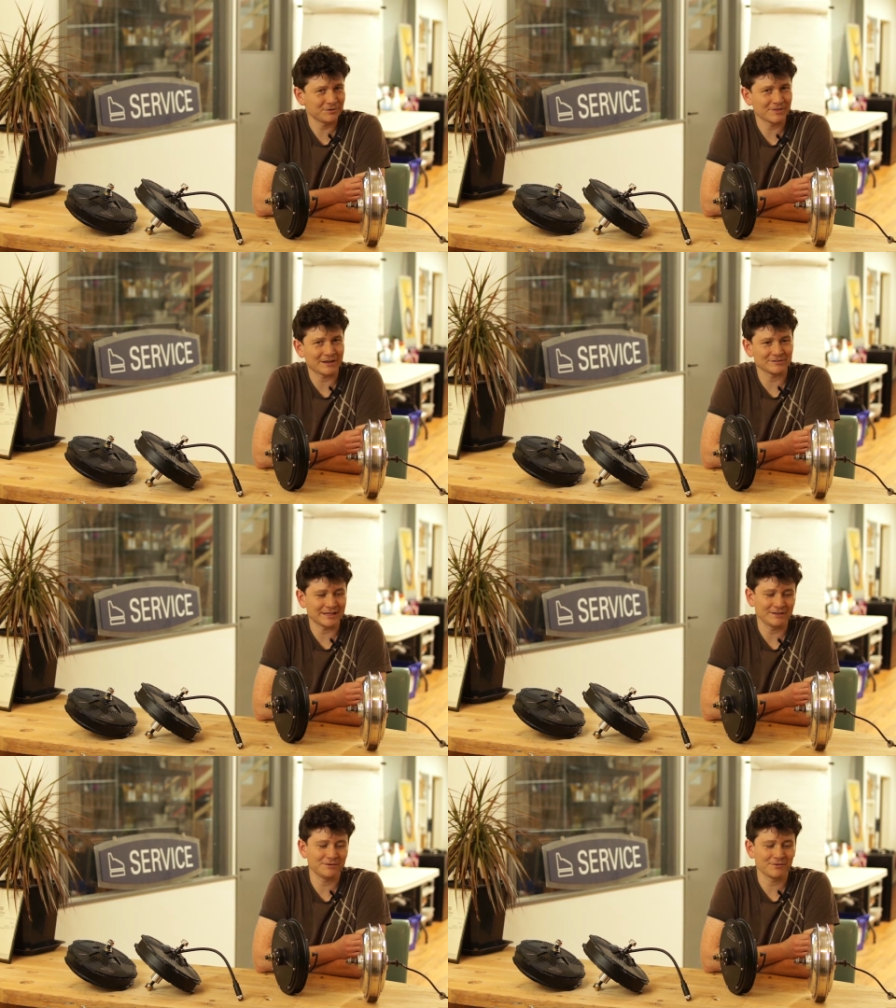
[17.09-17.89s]

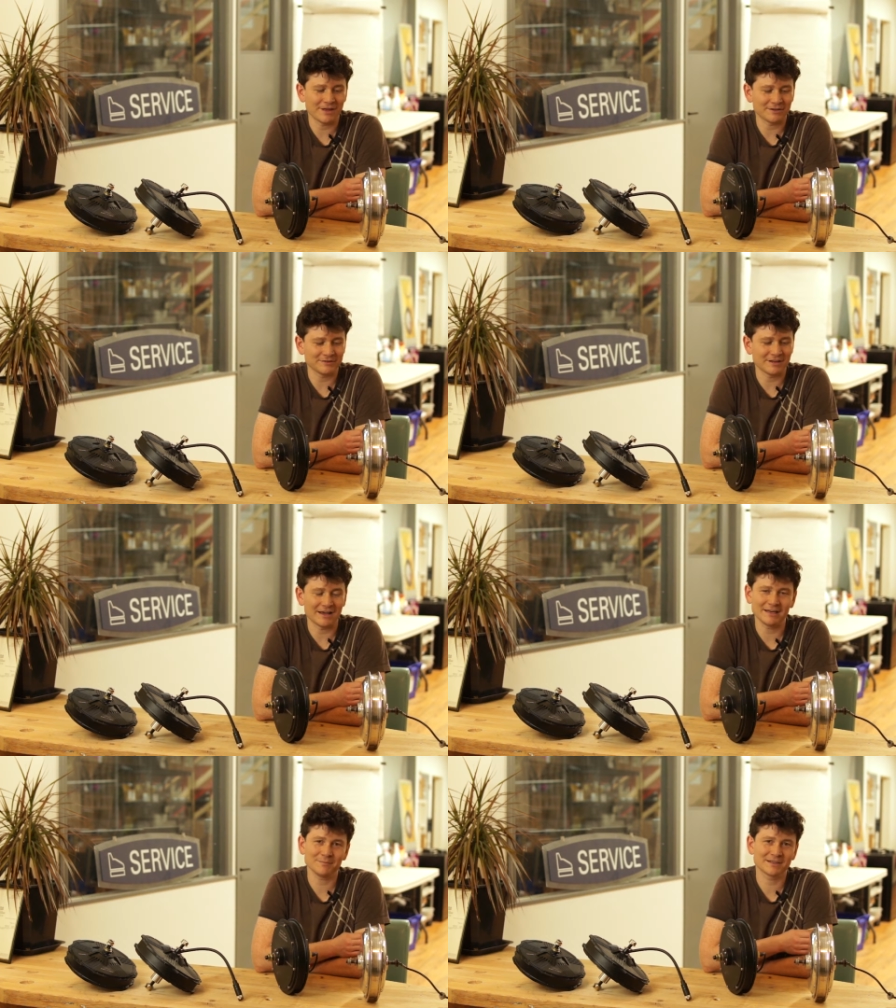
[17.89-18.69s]
2008,
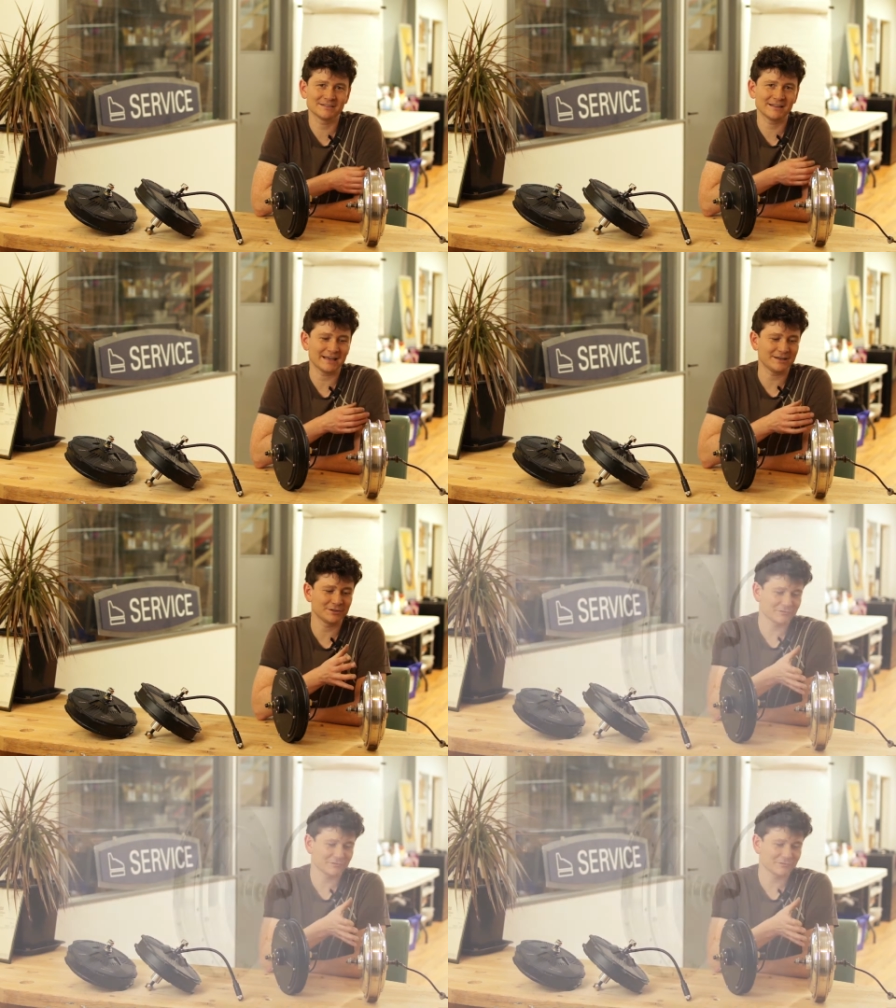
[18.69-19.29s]
2009, because they had